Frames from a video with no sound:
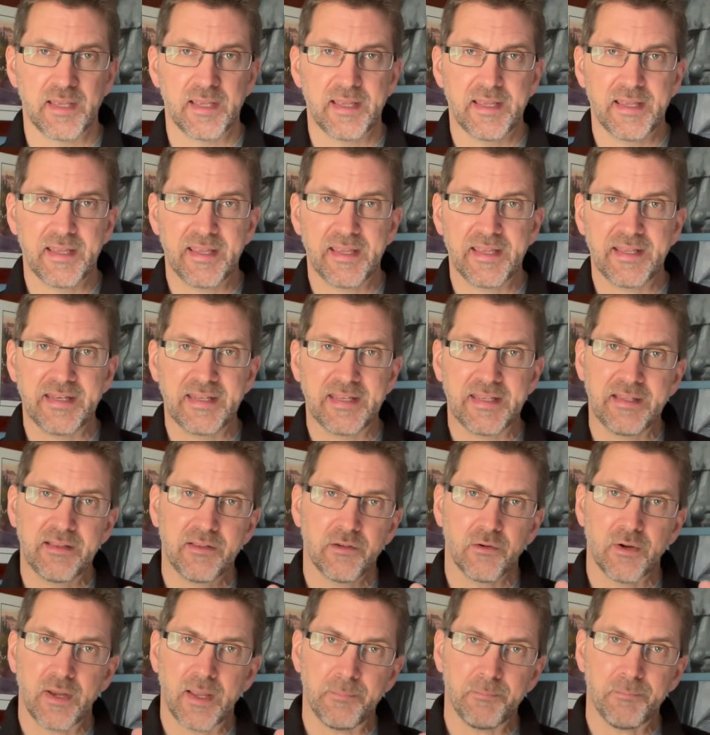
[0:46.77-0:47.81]
in
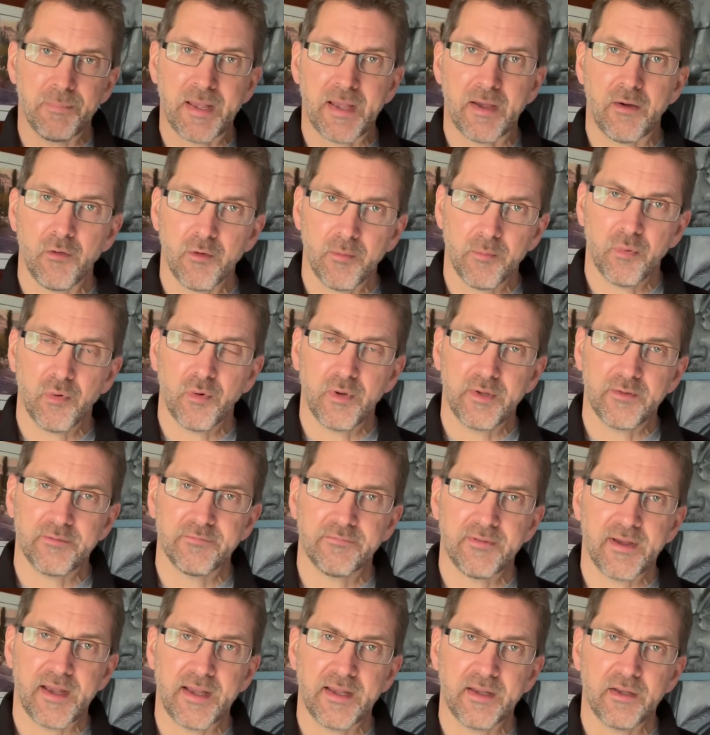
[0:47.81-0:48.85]
either a PowerPoint
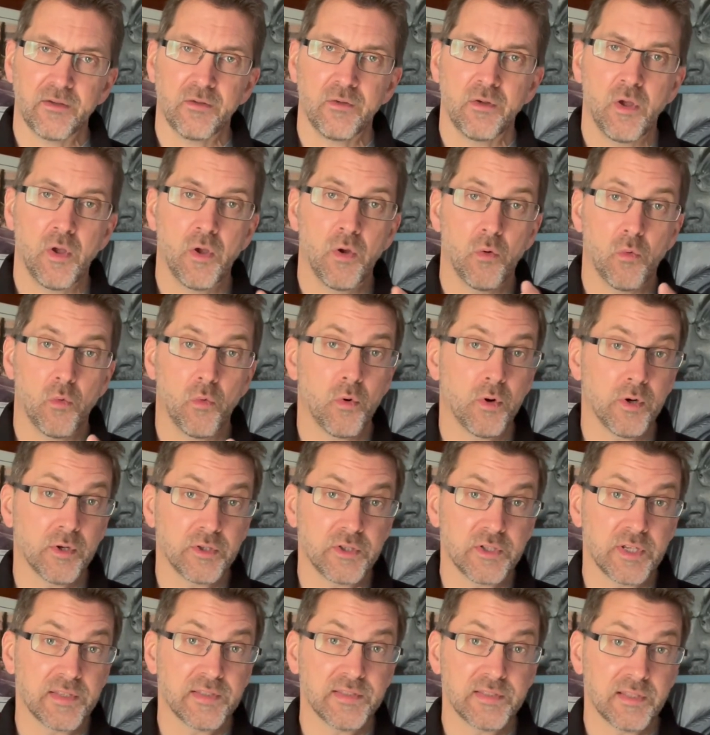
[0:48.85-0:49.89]
file or
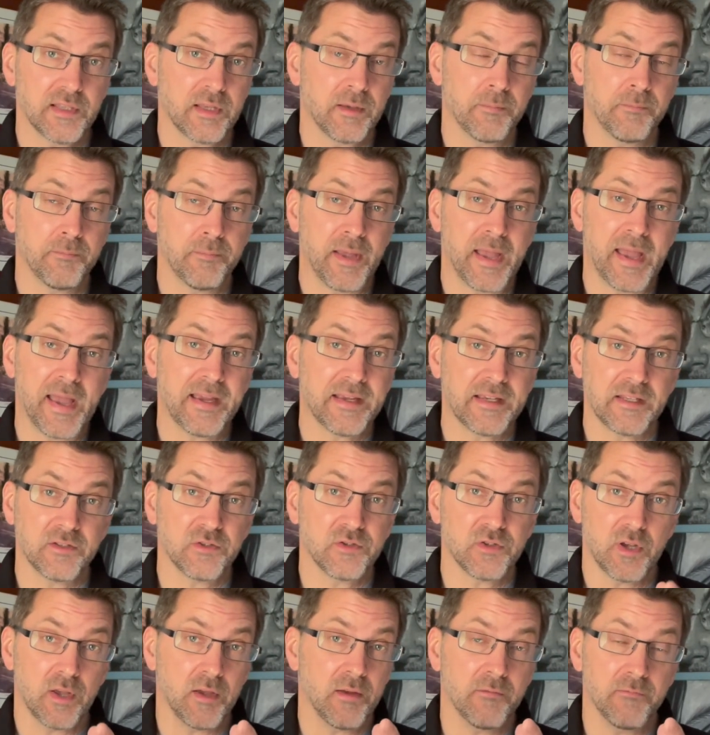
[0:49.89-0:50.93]
just a package
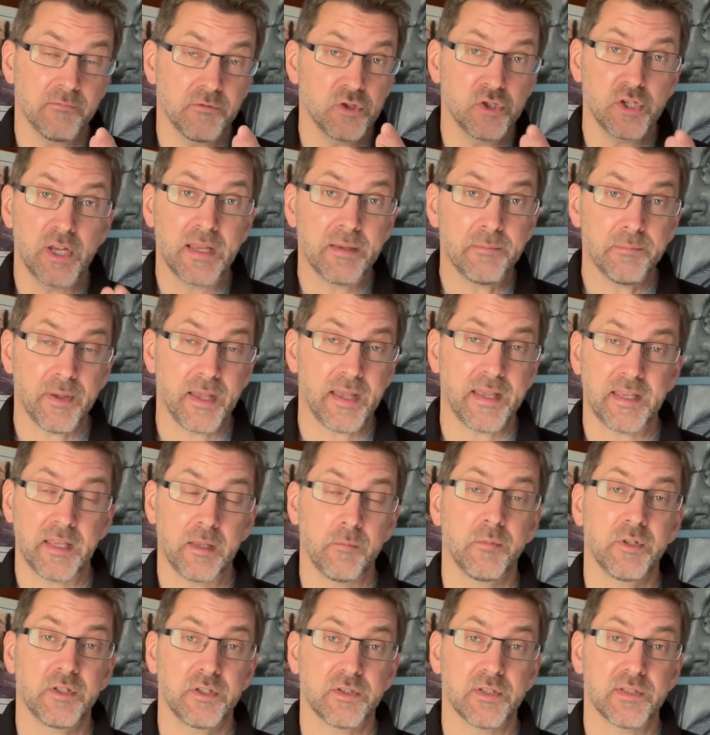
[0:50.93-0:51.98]
of JPEG
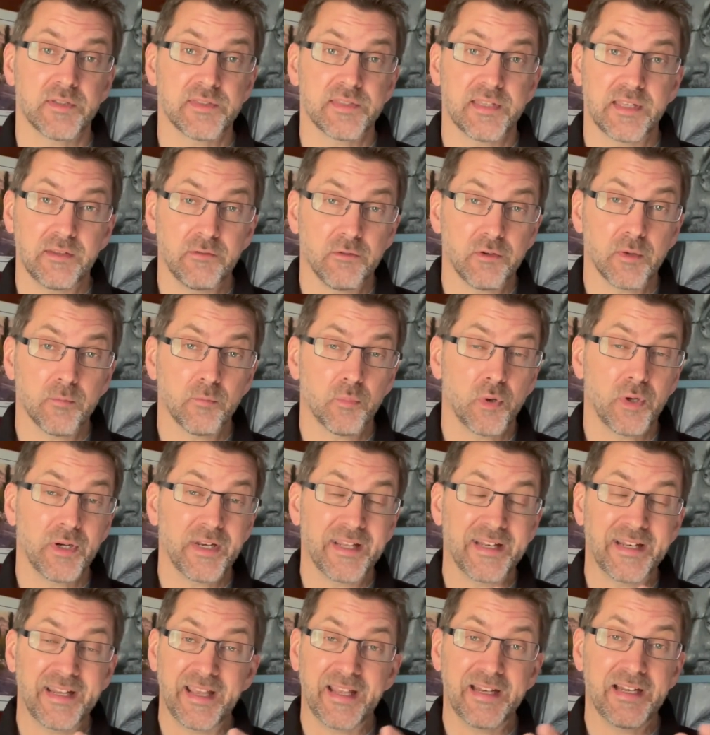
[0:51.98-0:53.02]
images that you can put
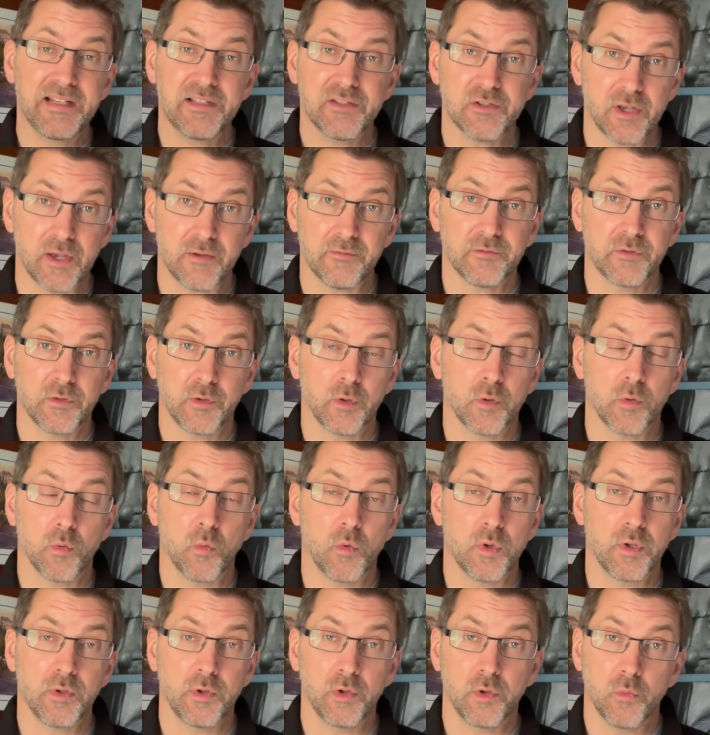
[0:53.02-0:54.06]
in any software
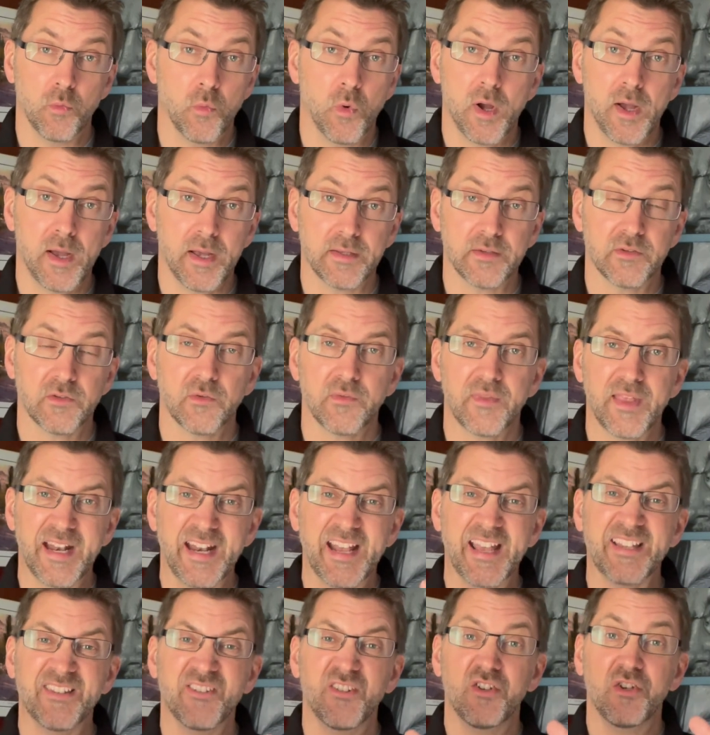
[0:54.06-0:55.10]
you want, so that
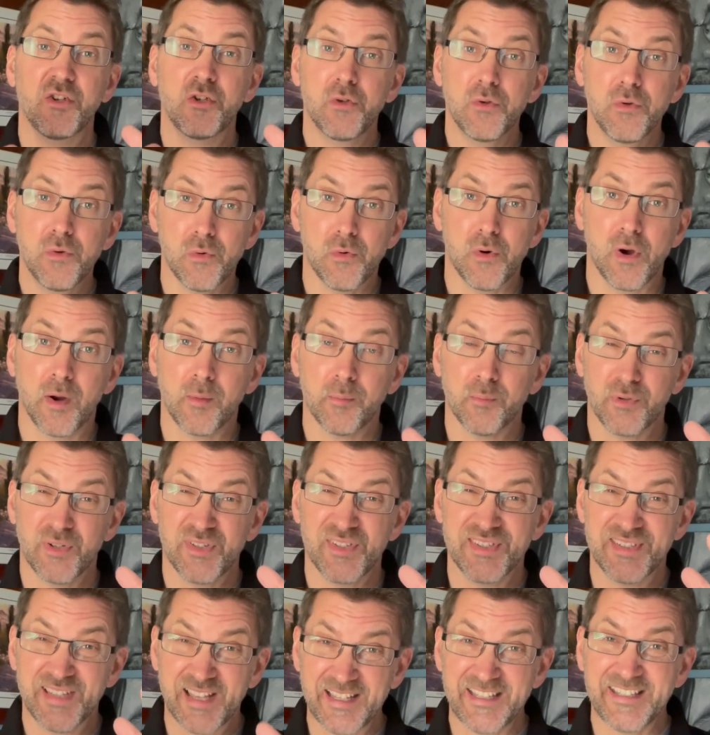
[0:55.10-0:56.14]
as you are
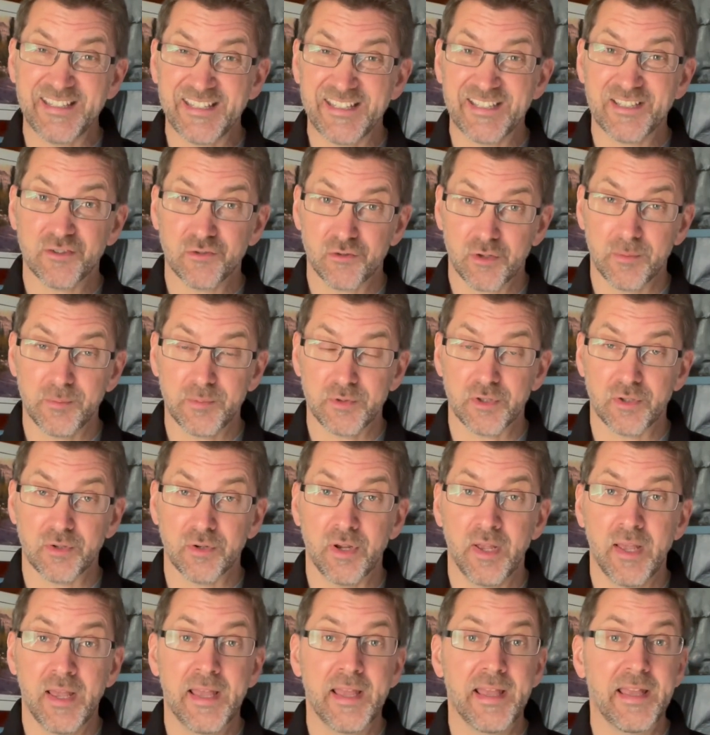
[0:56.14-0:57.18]
presenting Scripture,
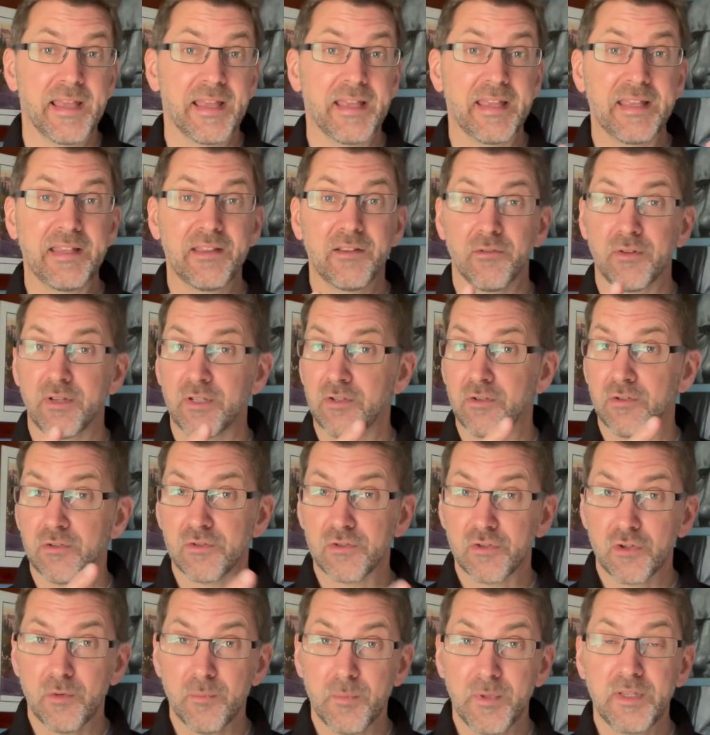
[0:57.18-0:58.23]
either in your
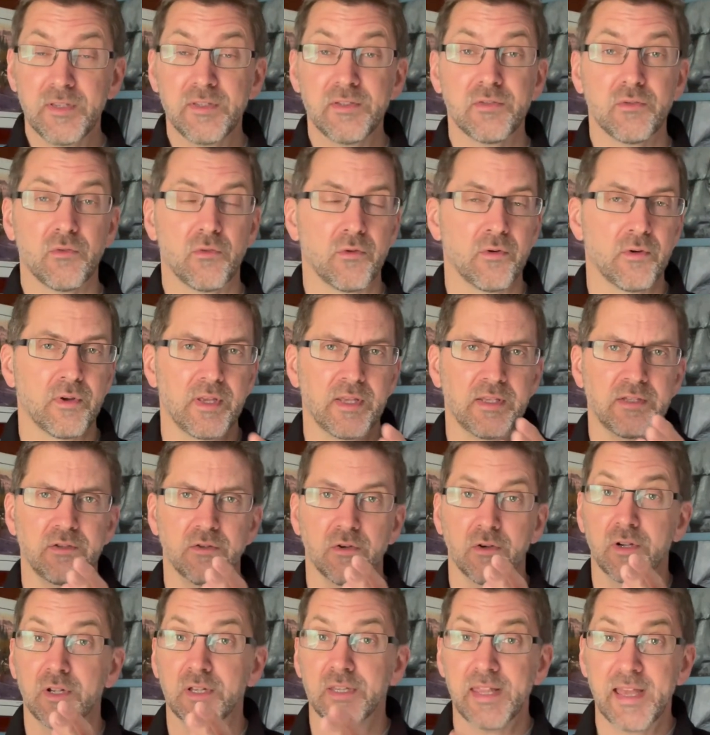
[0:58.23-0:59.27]
sermons or in
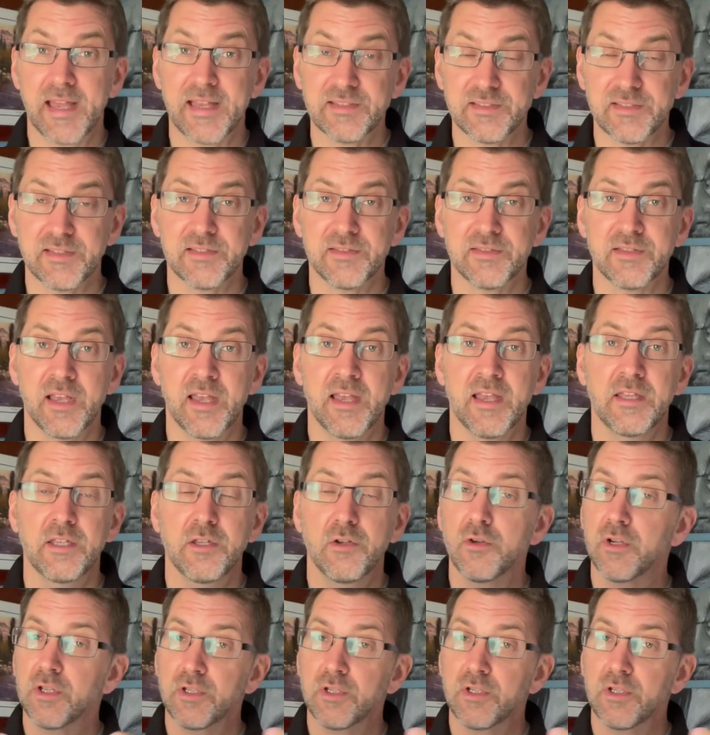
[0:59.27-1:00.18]
your classes, you can